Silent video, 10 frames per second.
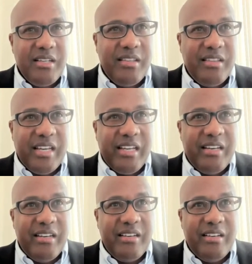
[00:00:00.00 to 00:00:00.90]

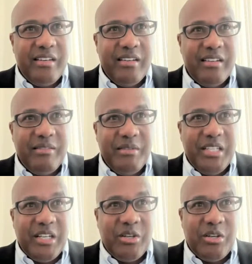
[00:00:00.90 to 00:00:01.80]
then,
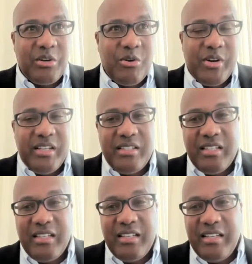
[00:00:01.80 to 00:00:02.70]
according
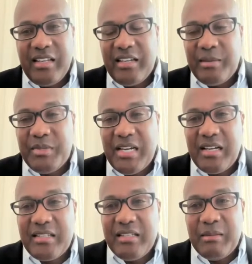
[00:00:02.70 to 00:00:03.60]
to the Income
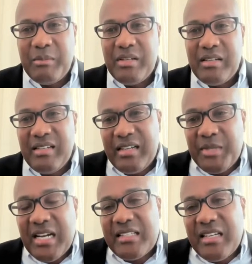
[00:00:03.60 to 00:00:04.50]

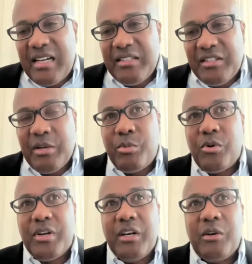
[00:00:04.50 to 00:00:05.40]
Tax Act in
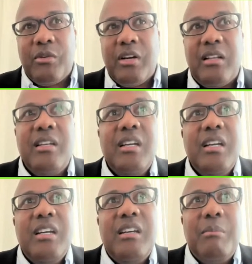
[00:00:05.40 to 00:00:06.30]
Singapore, where
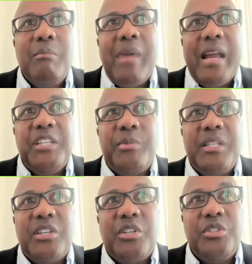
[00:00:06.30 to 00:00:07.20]

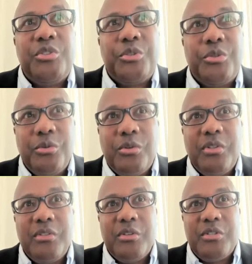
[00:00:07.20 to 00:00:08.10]
management and
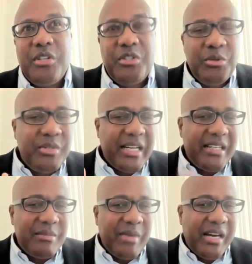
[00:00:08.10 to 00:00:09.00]
control, those are the two
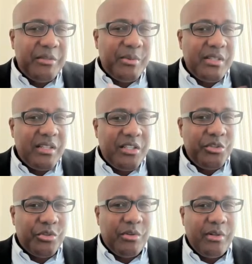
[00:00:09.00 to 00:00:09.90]
tests, management and
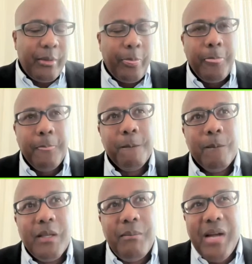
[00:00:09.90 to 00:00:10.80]
control.
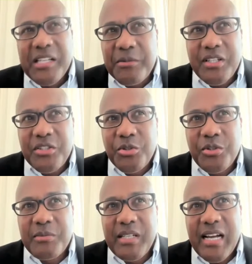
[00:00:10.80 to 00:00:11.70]
Management control
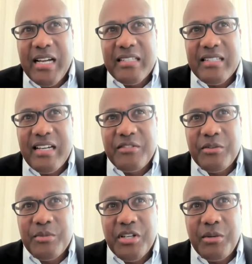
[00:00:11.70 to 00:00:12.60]
is being exercised
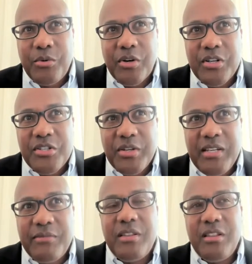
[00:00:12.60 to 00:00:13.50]
from Singapore. So
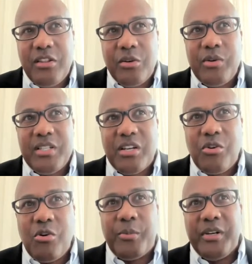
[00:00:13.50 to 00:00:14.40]
even though it's
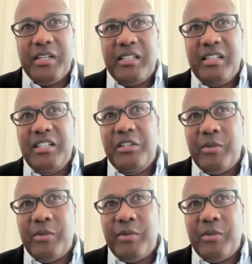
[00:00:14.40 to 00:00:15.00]
incorporated in the